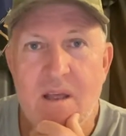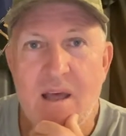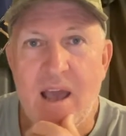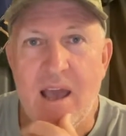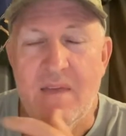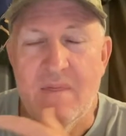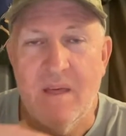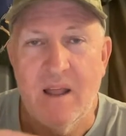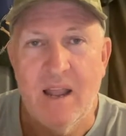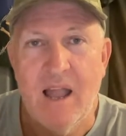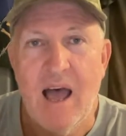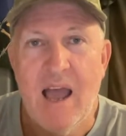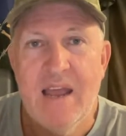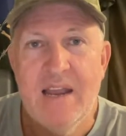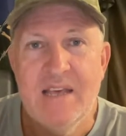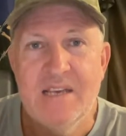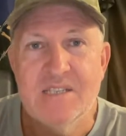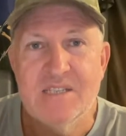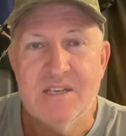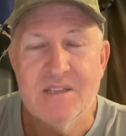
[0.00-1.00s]
and the
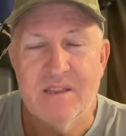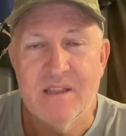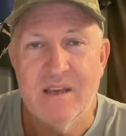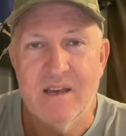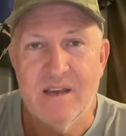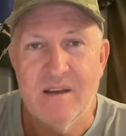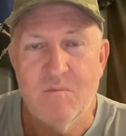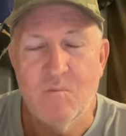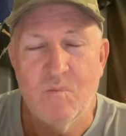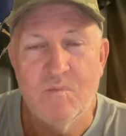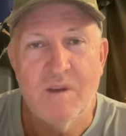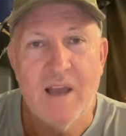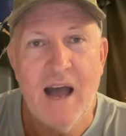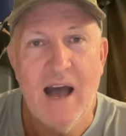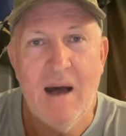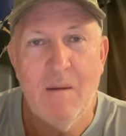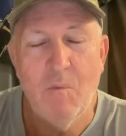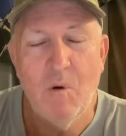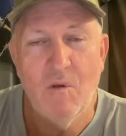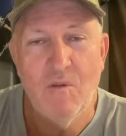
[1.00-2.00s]
ladies at the
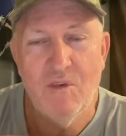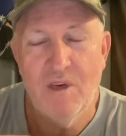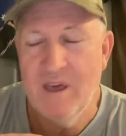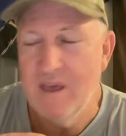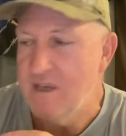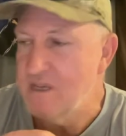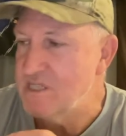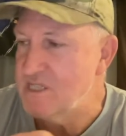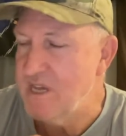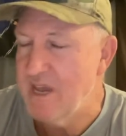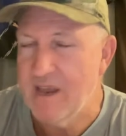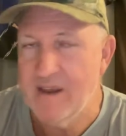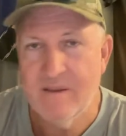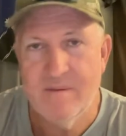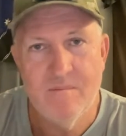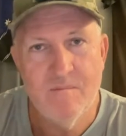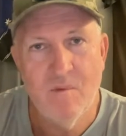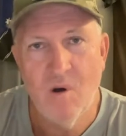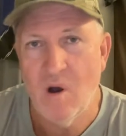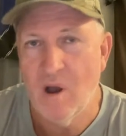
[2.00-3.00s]
cardboard thing said,
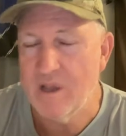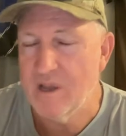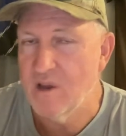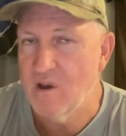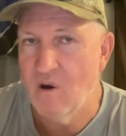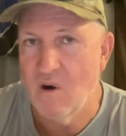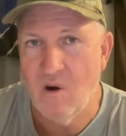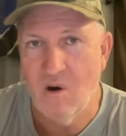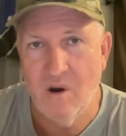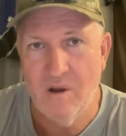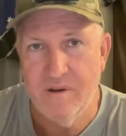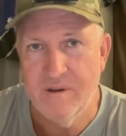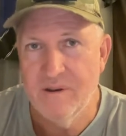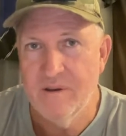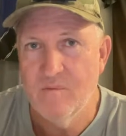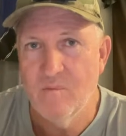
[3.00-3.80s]
my God,